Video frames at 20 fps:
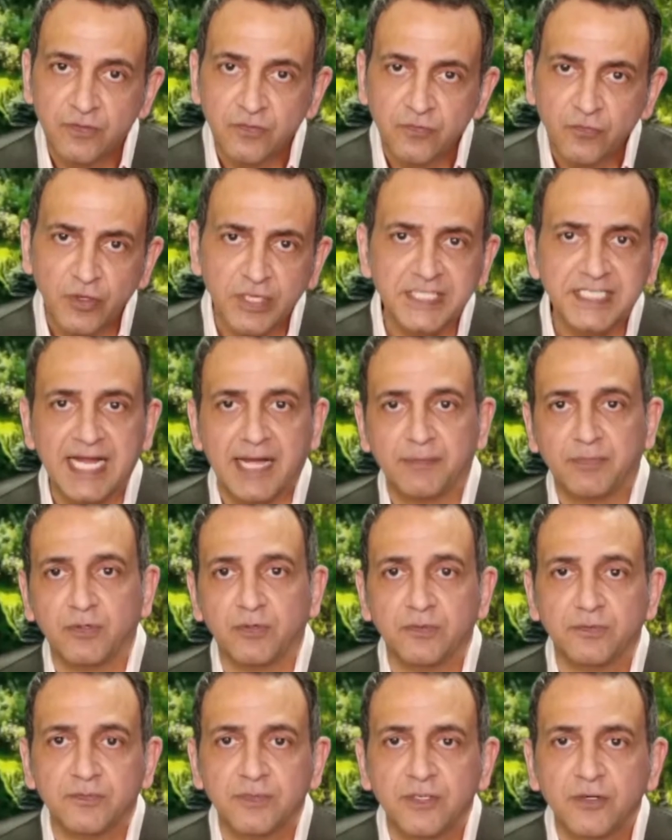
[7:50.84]
For
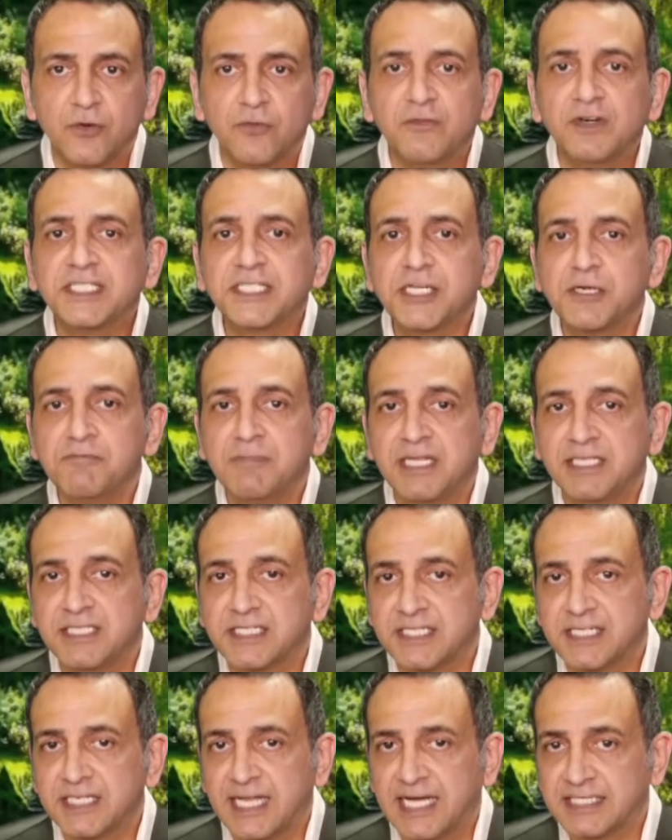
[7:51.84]
example, Western
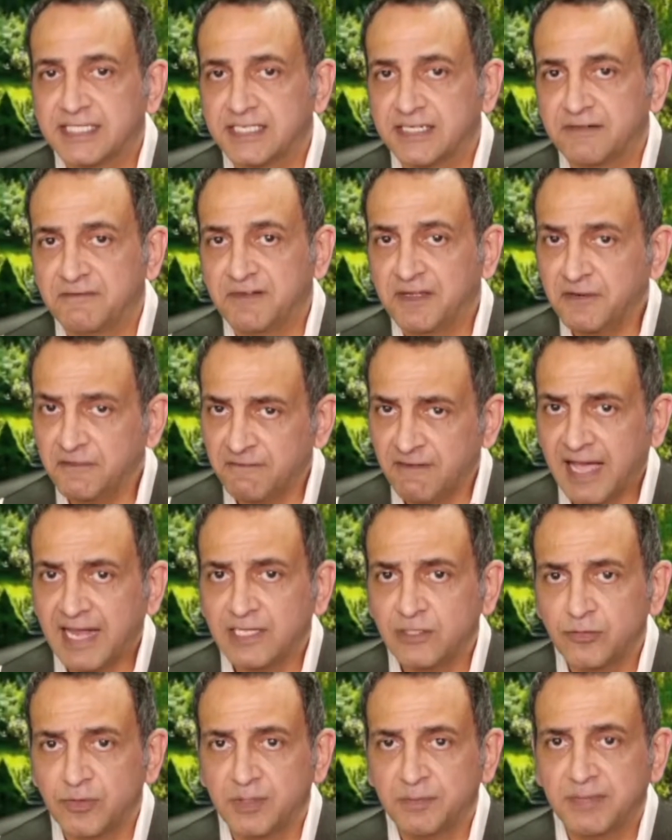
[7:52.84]
medicine, as a very
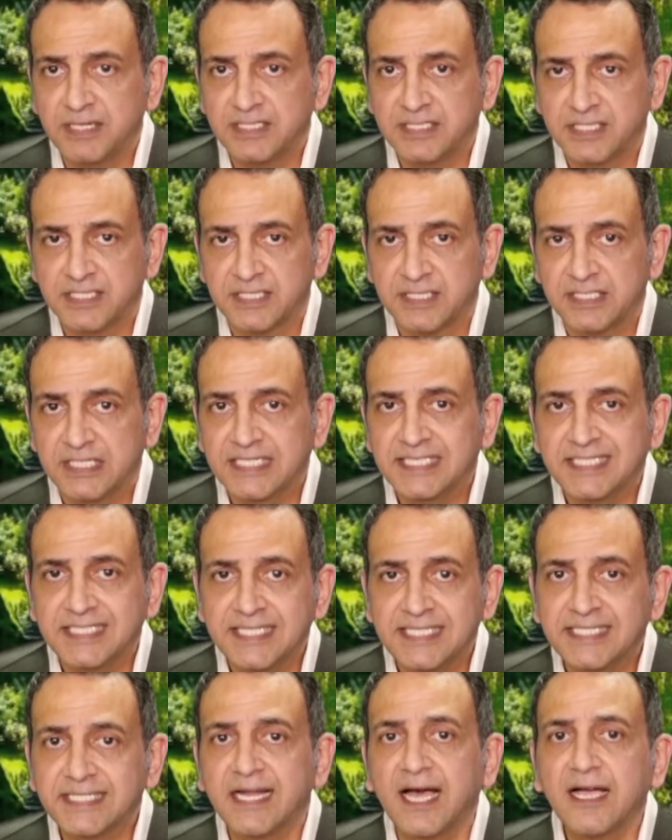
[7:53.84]
valuable medicine, is
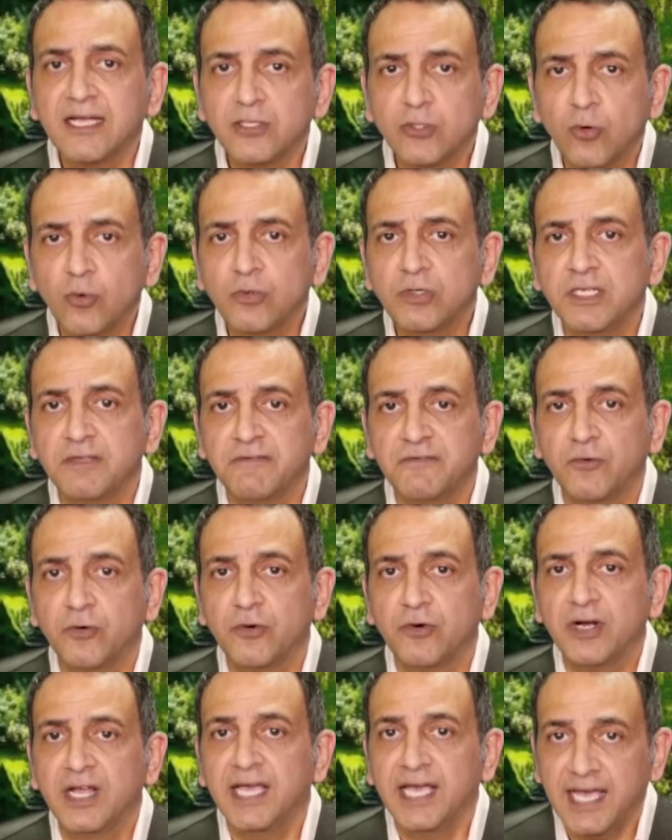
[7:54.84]
designed only
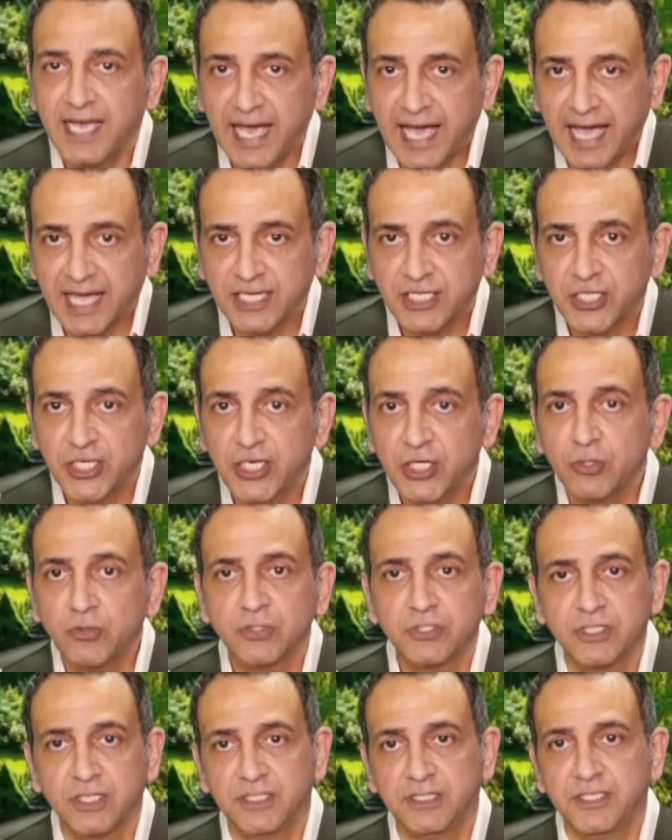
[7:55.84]
for
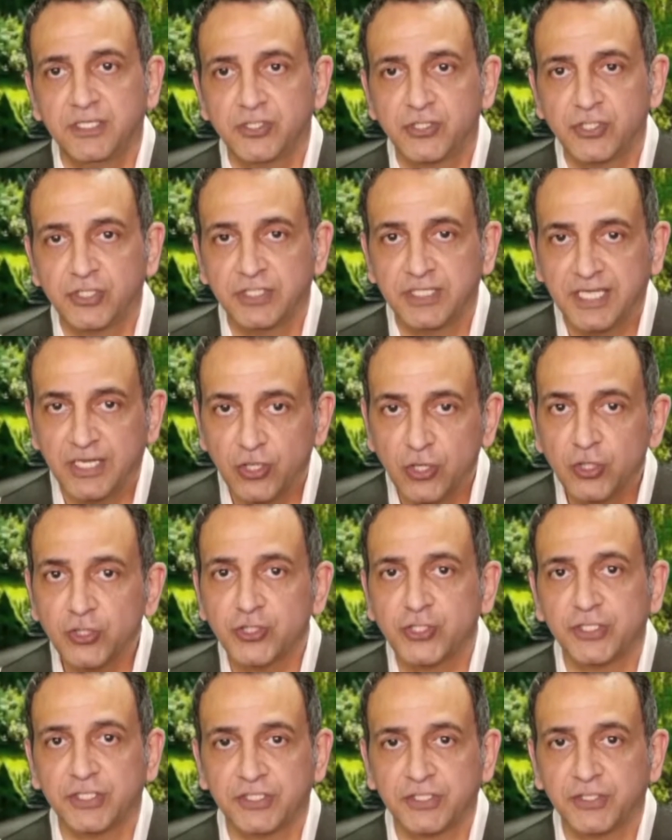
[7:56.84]
acute condition,
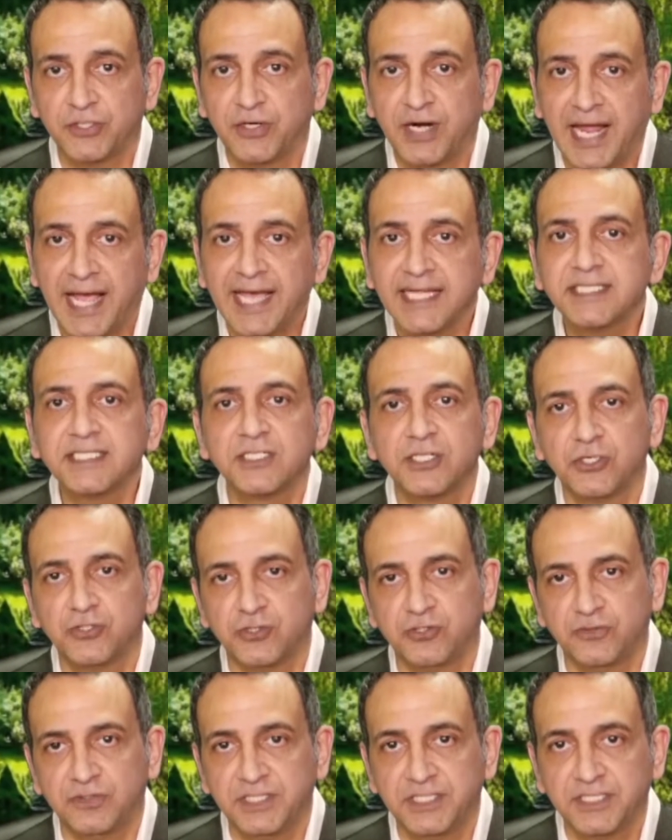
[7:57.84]
urgent care, and
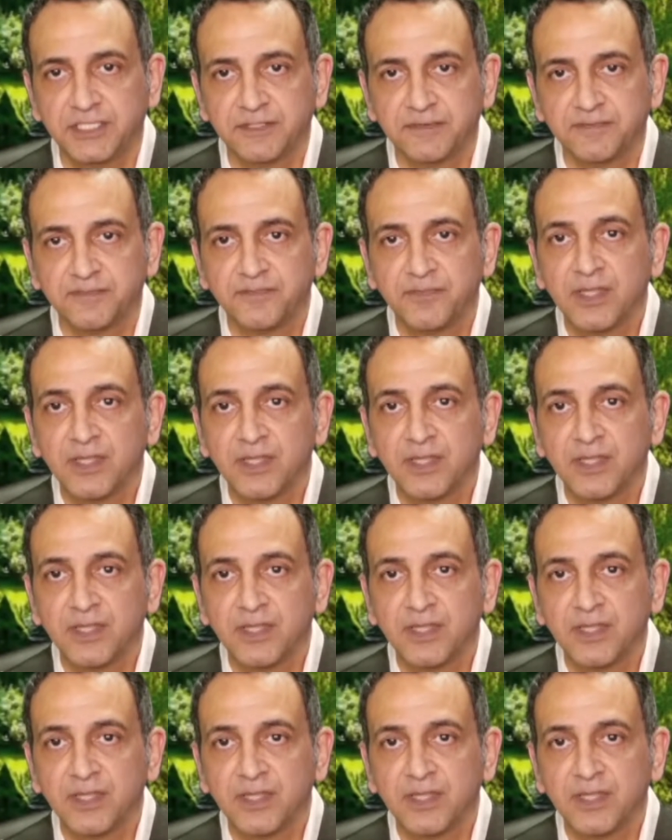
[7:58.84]
surgeries.